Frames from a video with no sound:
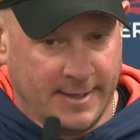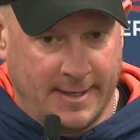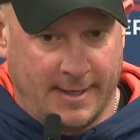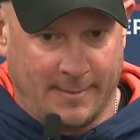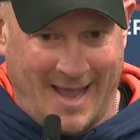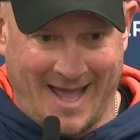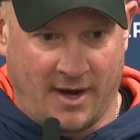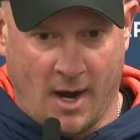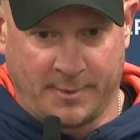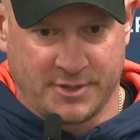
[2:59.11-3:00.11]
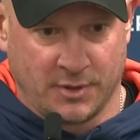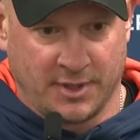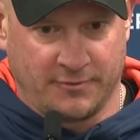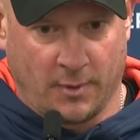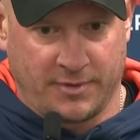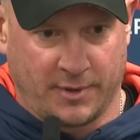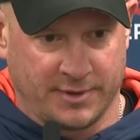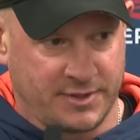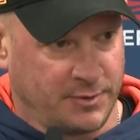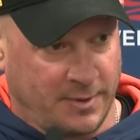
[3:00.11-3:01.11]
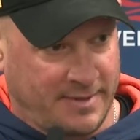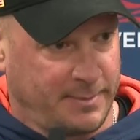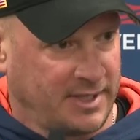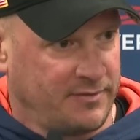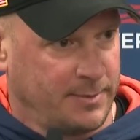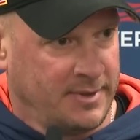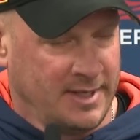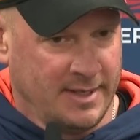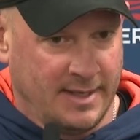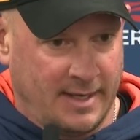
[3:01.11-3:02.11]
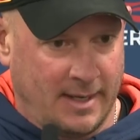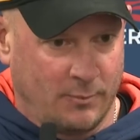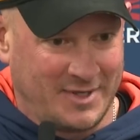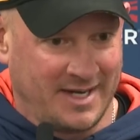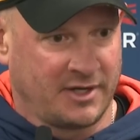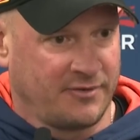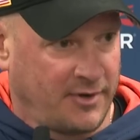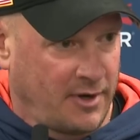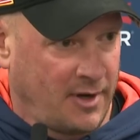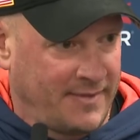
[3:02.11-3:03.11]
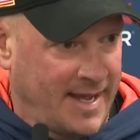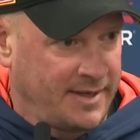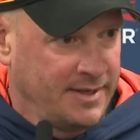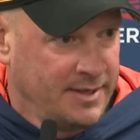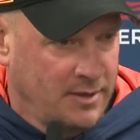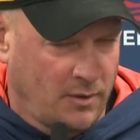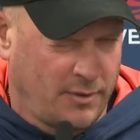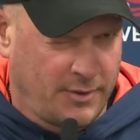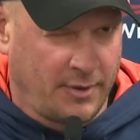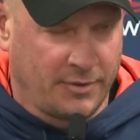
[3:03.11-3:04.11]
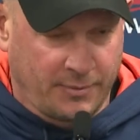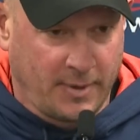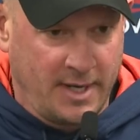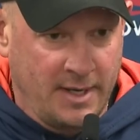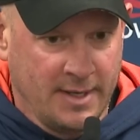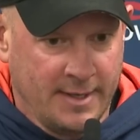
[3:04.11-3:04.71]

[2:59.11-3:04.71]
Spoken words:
Had an opportunity for a third and two, and I believe we didn't convert on that, or third and three.